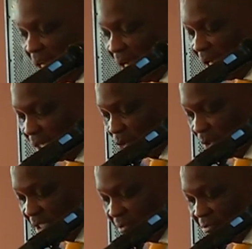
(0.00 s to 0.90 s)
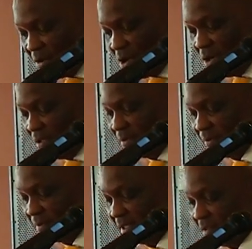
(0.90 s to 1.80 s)
24,
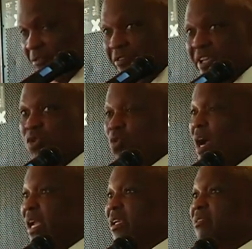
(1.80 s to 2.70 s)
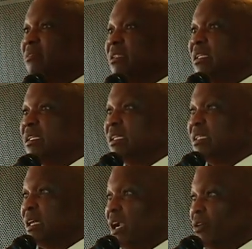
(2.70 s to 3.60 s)
verse 1.
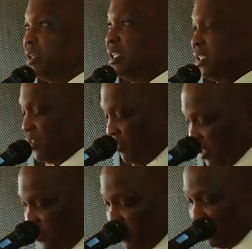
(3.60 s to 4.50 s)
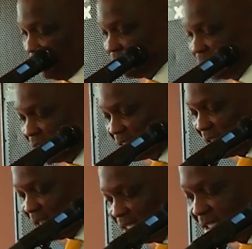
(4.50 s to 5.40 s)
I'll read this verse for you. It
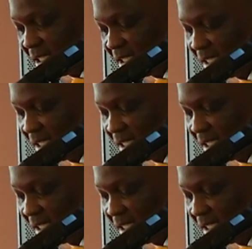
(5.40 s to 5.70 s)
says,